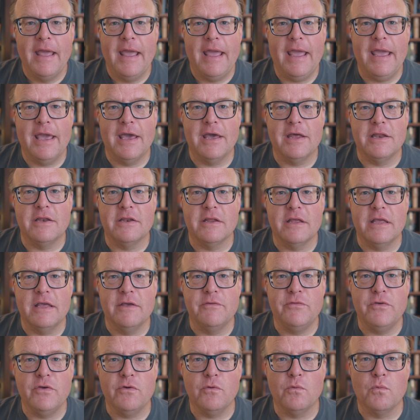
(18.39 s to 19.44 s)
And
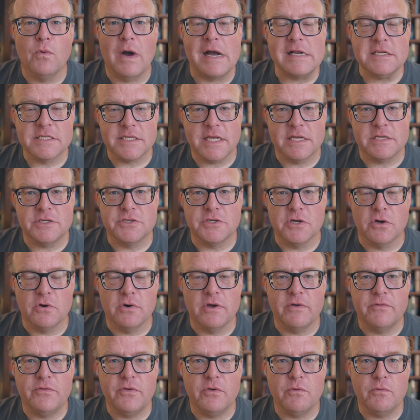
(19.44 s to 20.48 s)
if you watch that show,
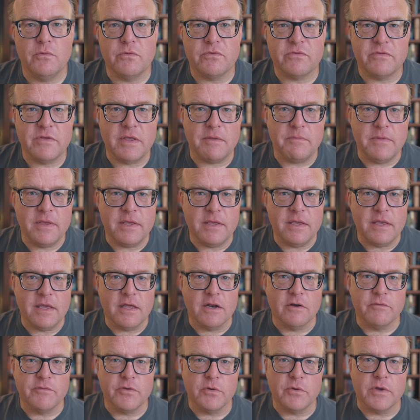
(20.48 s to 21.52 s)
if you see me
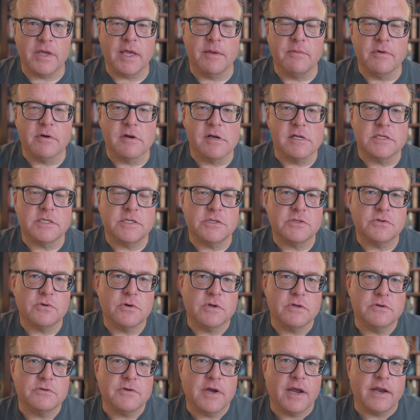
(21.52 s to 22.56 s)
interviewing immigrants and
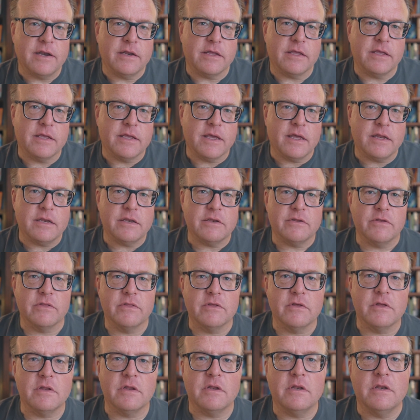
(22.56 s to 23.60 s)
sort of trying to get to
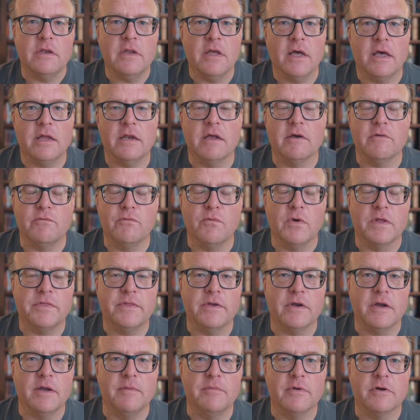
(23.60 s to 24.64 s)
the nut of what
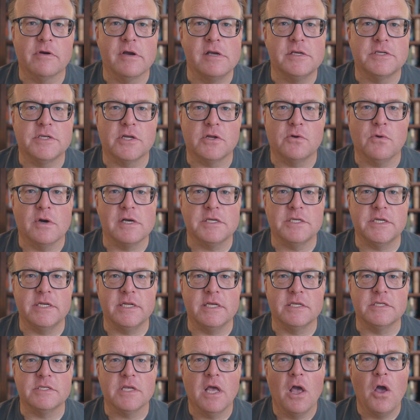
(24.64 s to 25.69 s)
their immigration question
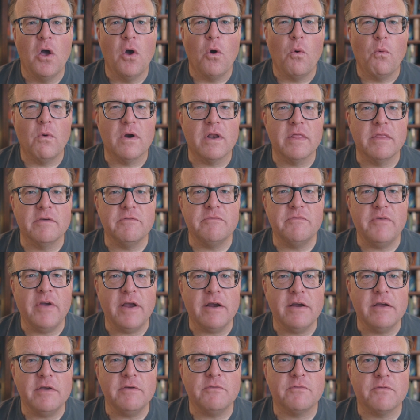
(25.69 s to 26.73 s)
is, one of the
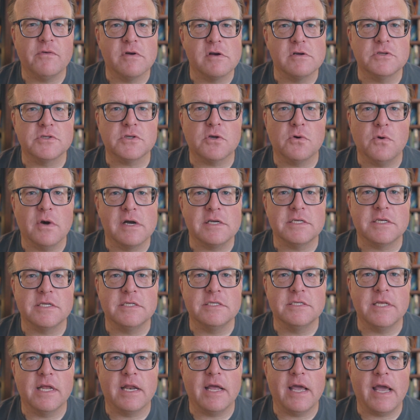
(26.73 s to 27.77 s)
very first
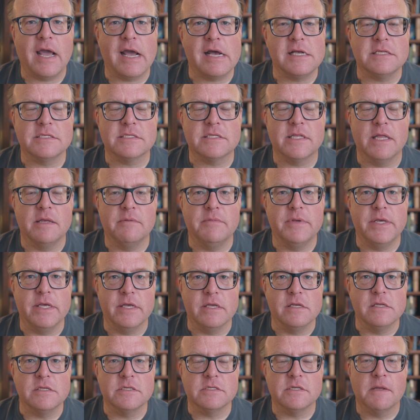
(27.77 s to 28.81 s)
questions that I ask them
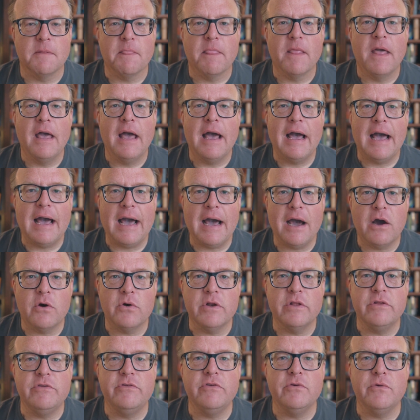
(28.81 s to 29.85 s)
is, how
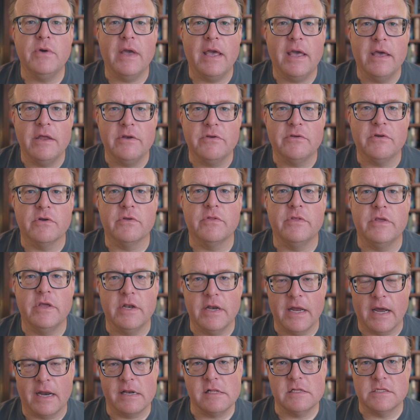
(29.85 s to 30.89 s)
did you enter the
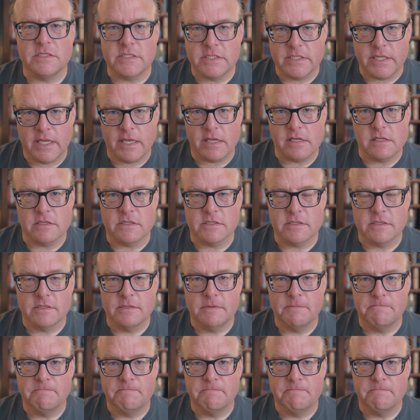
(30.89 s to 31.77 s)
United States?